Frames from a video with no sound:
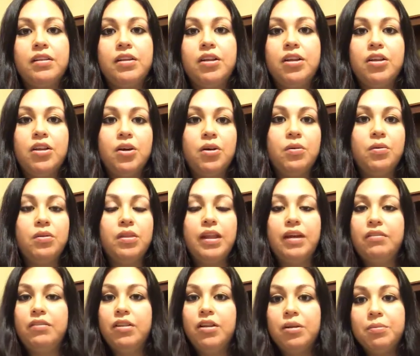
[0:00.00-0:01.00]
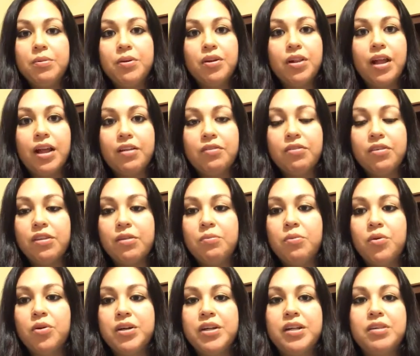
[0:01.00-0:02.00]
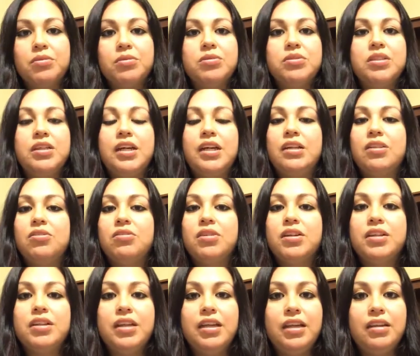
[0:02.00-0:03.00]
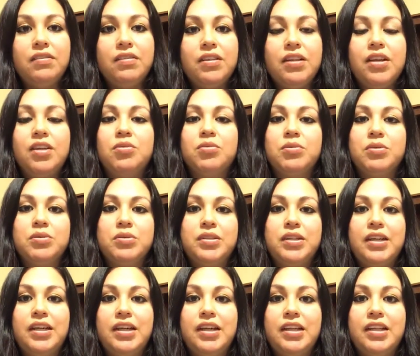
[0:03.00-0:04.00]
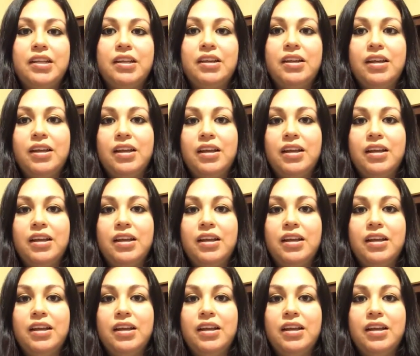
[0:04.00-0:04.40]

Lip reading: level up your life with a morning routine or an evening routine,